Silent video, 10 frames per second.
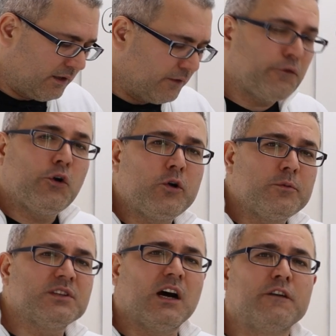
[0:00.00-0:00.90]
The
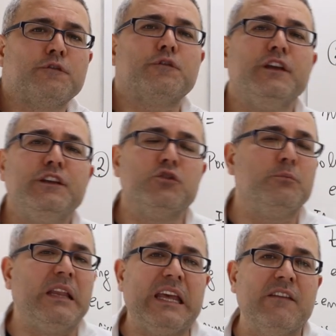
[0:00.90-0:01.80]
firms are free to
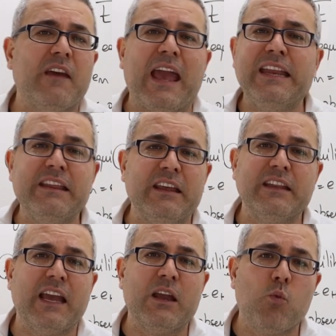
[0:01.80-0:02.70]
believe
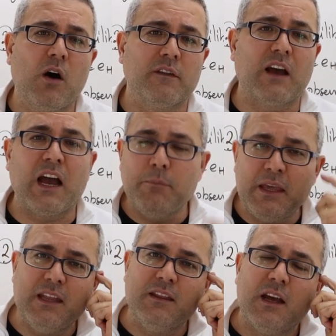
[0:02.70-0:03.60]
anything they want. I
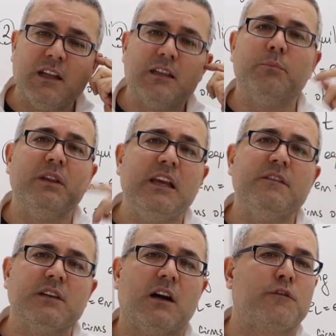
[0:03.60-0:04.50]
mean, the
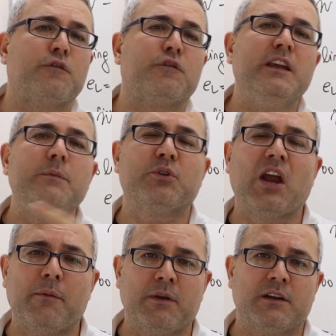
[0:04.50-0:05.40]
beliefs are free
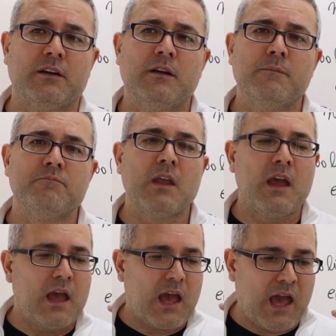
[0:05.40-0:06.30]
parameter.
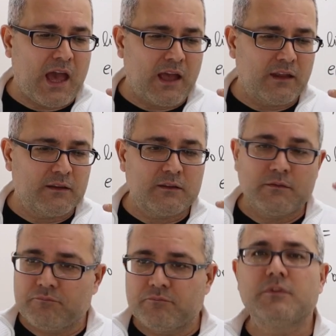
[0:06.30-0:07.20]
And
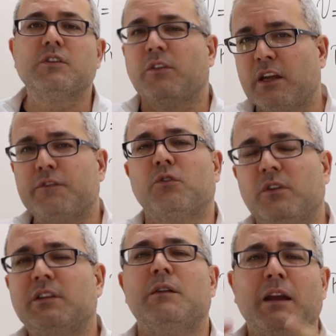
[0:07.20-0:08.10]
so
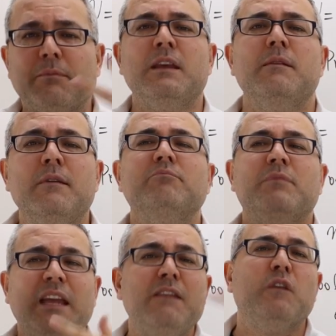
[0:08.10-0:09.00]
therefore, there might be
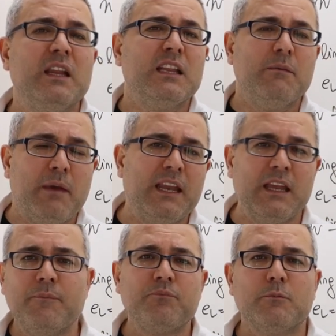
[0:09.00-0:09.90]
infinitely
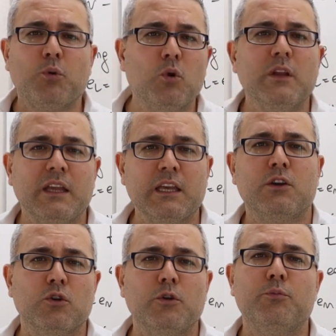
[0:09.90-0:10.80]
many pooling
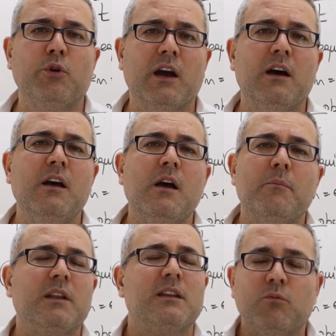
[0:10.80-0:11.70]
equilibria,
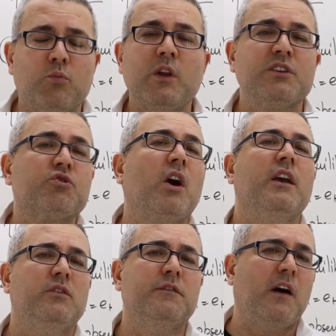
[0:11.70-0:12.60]
but we're
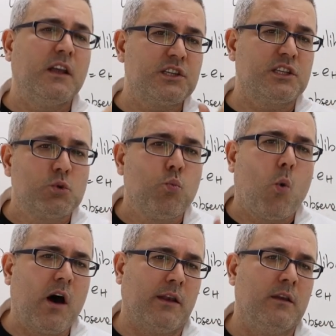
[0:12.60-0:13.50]
trying to find just
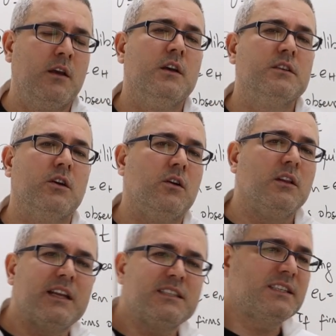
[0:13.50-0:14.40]
one. So
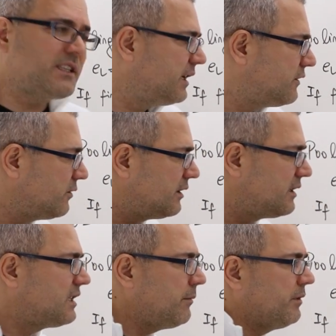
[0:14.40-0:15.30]
let's stick to
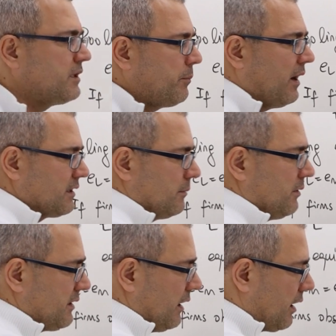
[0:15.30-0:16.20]
the simplest
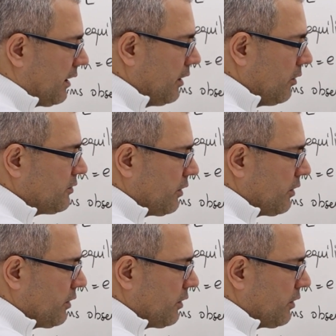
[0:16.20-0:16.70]
possible scenario.